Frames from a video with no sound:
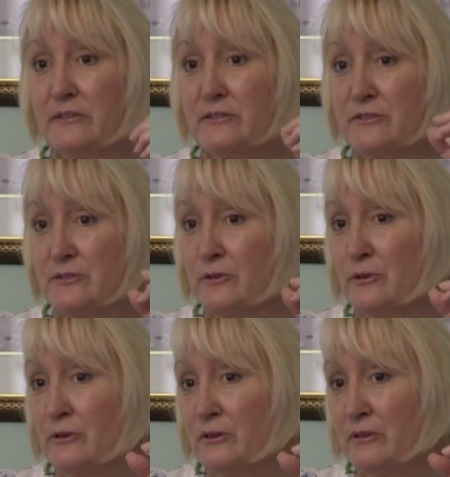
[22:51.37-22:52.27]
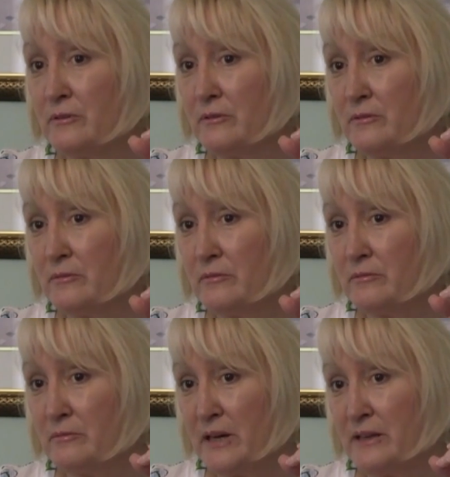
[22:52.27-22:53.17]
Soul,
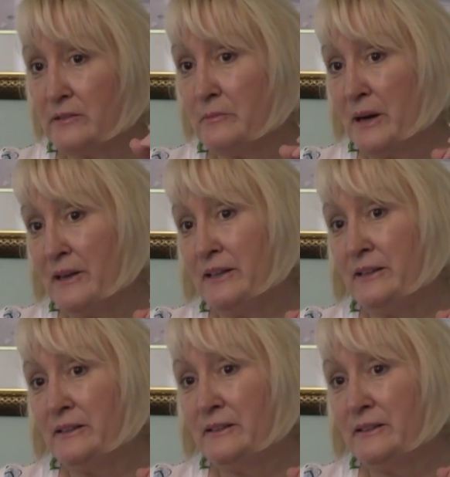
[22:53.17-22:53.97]
Mind, Body,